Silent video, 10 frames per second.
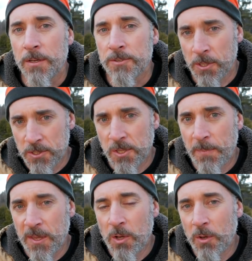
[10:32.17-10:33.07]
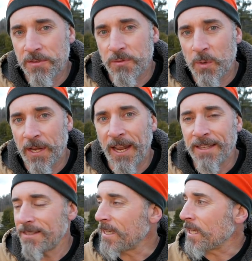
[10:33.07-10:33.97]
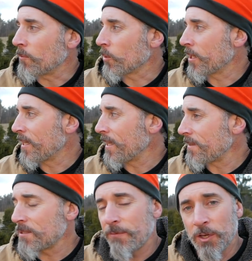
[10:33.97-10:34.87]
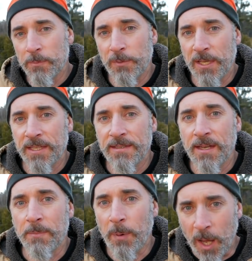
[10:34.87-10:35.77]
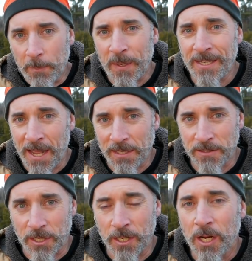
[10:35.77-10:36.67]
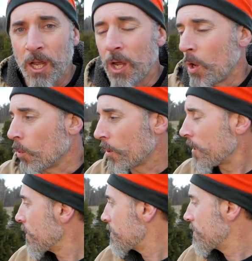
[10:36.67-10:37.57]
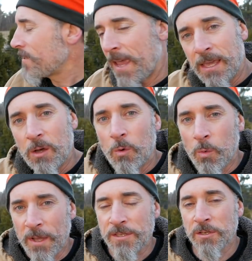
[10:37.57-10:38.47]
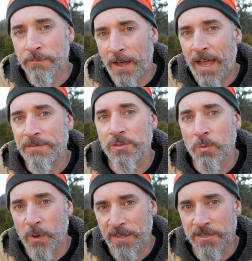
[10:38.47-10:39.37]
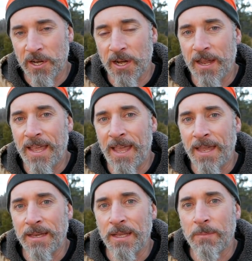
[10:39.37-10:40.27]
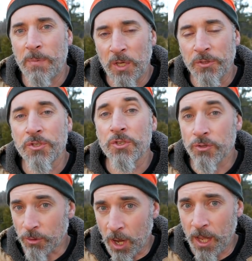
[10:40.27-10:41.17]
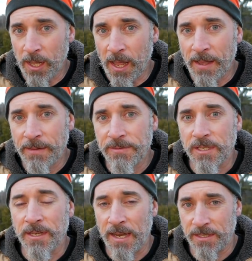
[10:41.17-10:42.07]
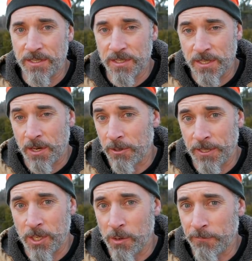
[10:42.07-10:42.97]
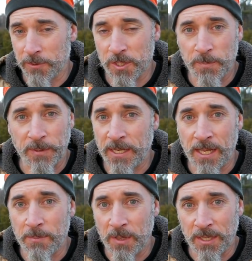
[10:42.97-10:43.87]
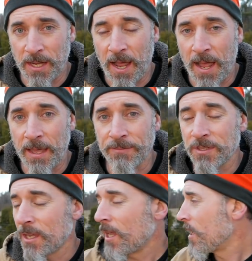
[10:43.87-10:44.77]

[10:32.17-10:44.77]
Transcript: So, those are the big goals of 2019. We're going to get this field planted and pumping nectar. We're going to take what survives the winter and build strong hives and not necessarily go for splitting a million hives